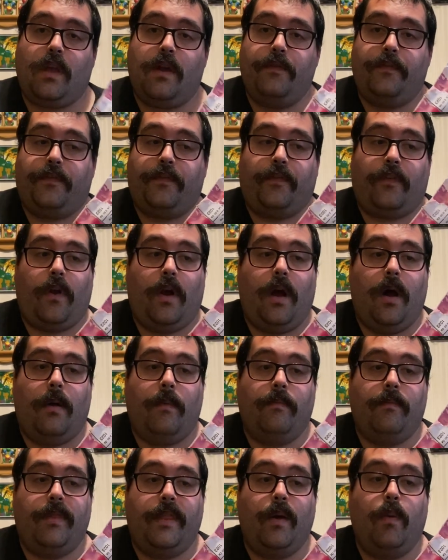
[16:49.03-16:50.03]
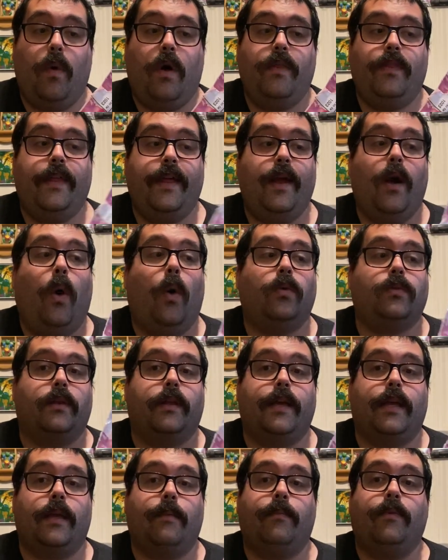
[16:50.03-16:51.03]
from the one, the
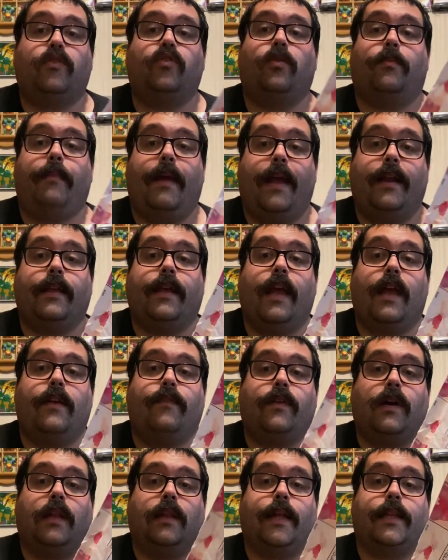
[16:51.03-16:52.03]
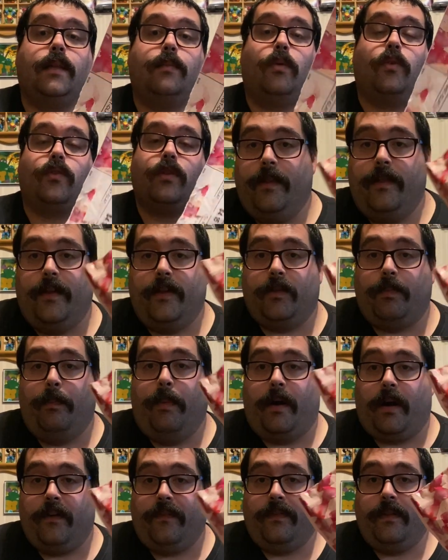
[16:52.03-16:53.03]
only Mr. Man Cave Collectibles. This
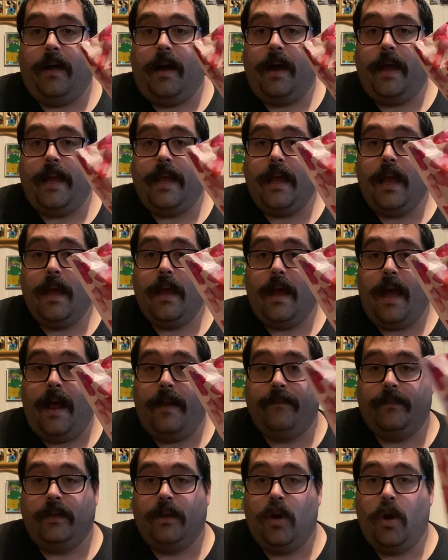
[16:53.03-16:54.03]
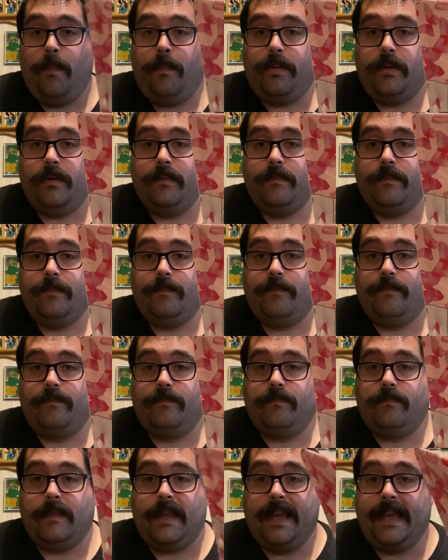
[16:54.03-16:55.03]
butterfly envelope
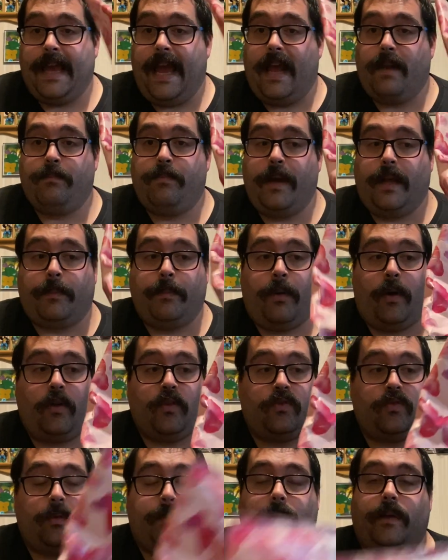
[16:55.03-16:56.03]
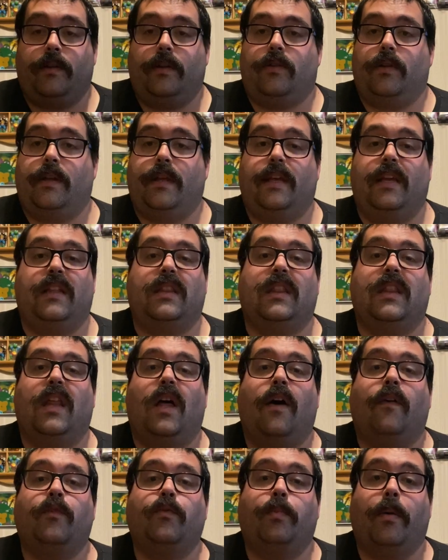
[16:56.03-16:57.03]
he handpicked personally because he said he
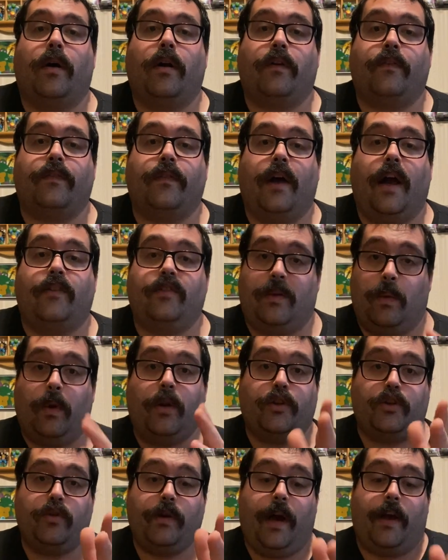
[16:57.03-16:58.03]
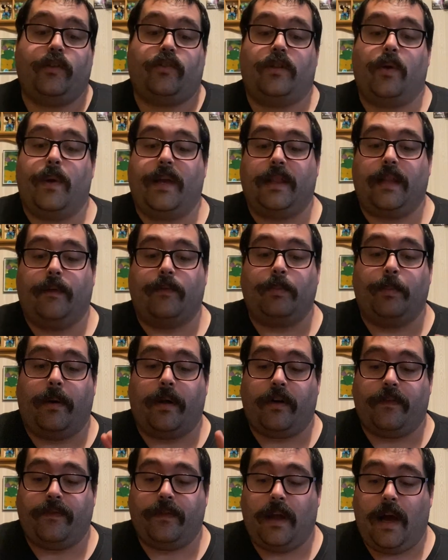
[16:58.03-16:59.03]
loves butterflies. He wanted you guys to know he loves
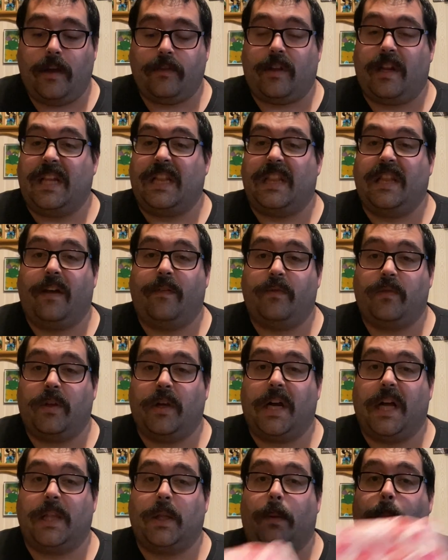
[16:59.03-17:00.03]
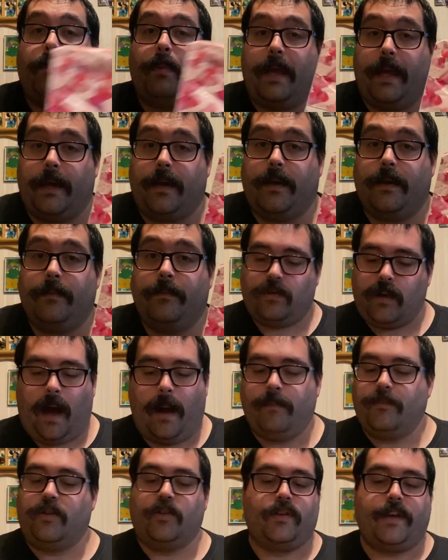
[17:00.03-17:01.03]
butterflies and he loves the color pink.
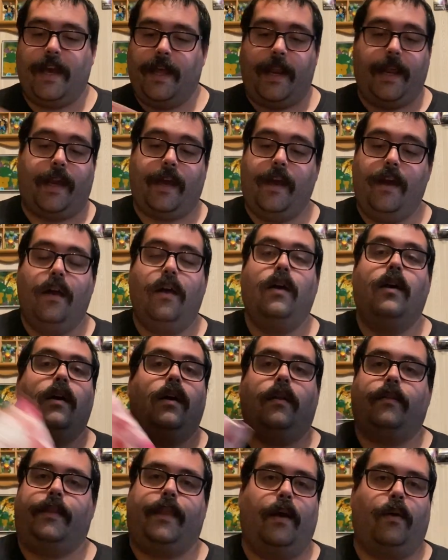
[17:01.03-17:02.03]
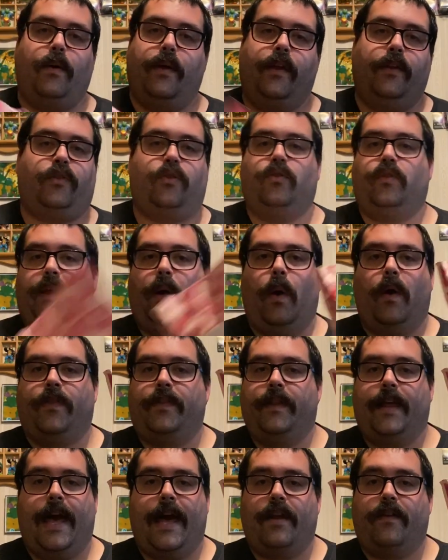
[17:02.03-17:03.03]
I'm just kidding. They, this was the only
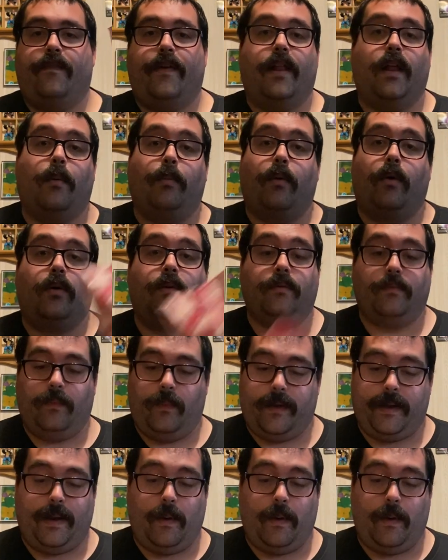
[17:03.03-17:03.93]
thing they had available when he